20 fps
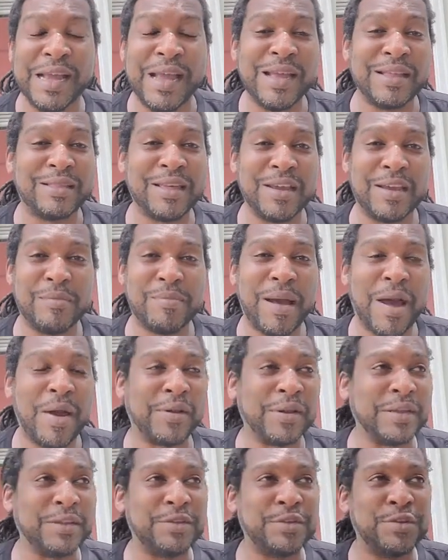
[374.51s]
Think about
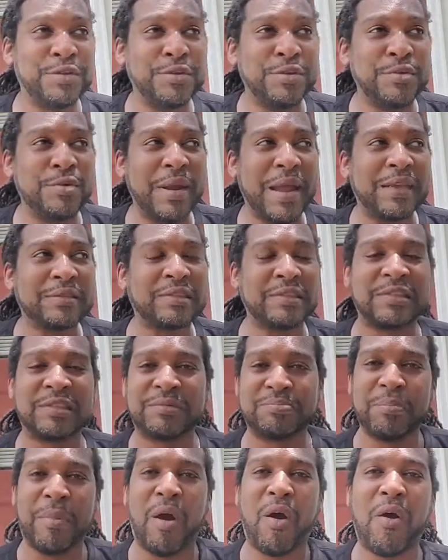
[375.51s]
it. You as a
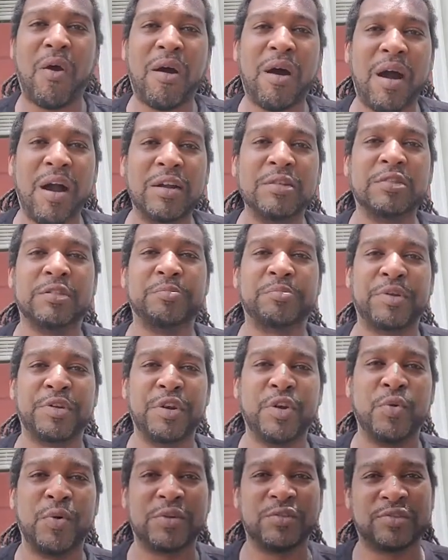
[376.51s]
small
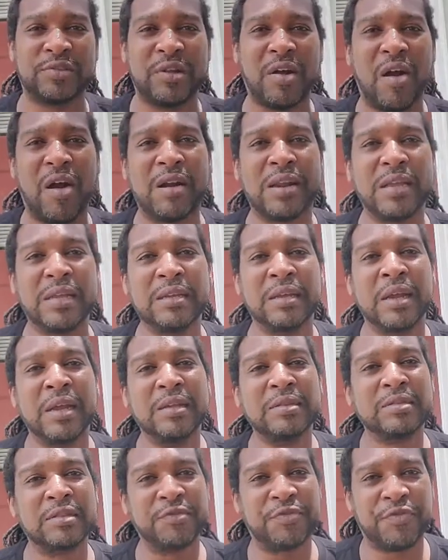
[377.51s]
entrepreneur starting
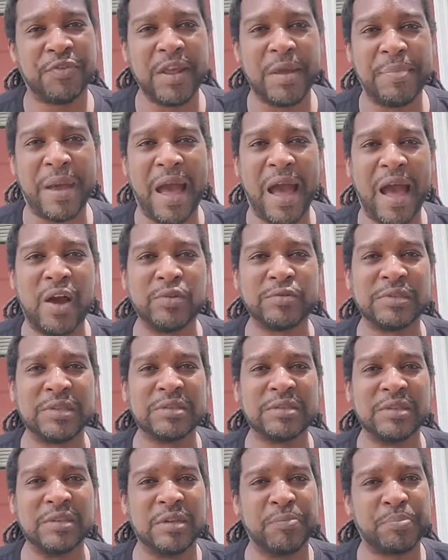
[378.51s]
to flip
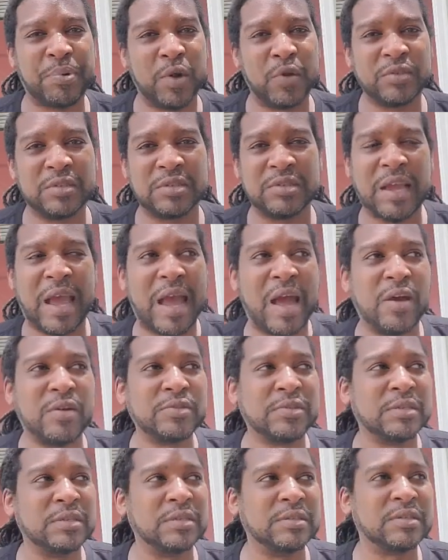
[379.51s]
houses and to purchase
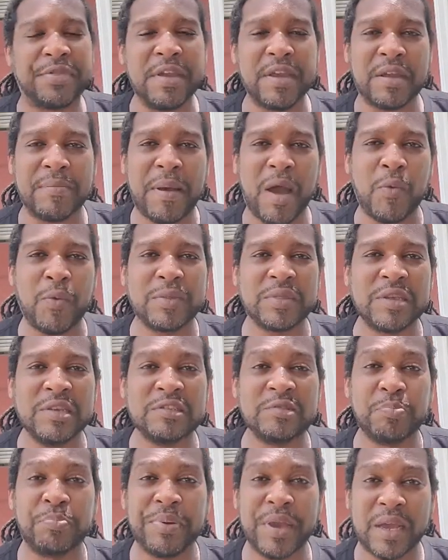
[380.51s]
houses, think about what
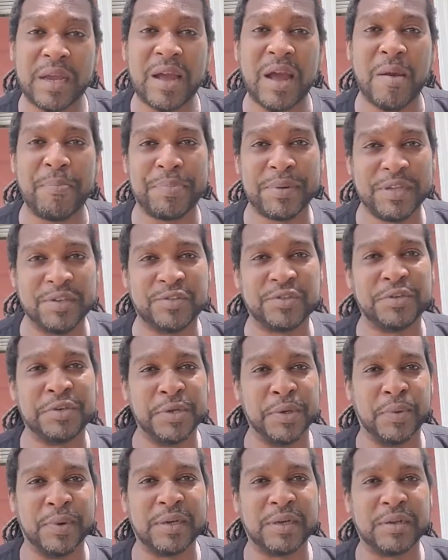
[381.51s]
these big companies are
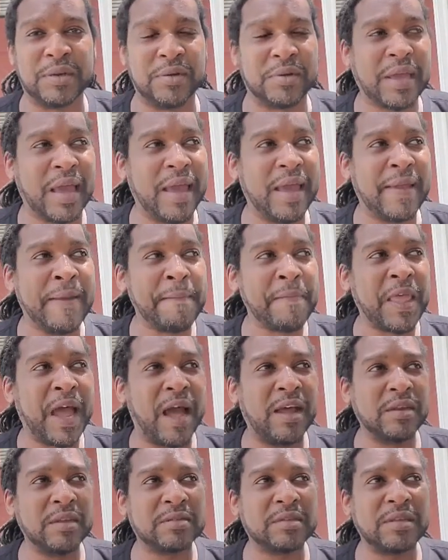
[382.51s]
doing, okay?
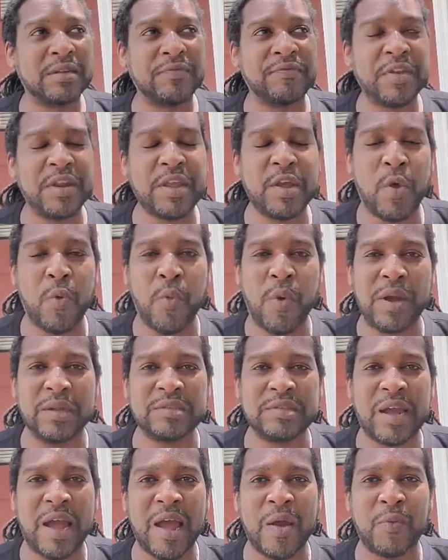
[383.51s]
I looked at a video one
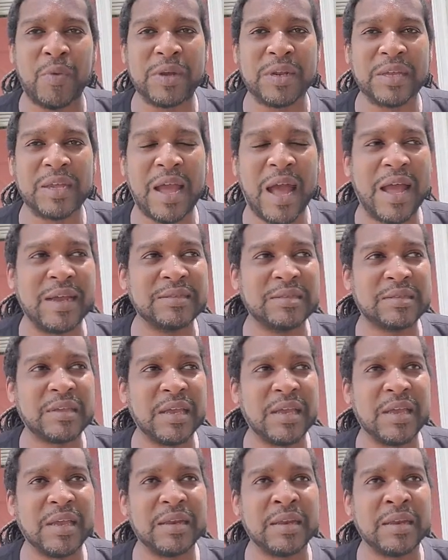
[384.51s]
time where the guy said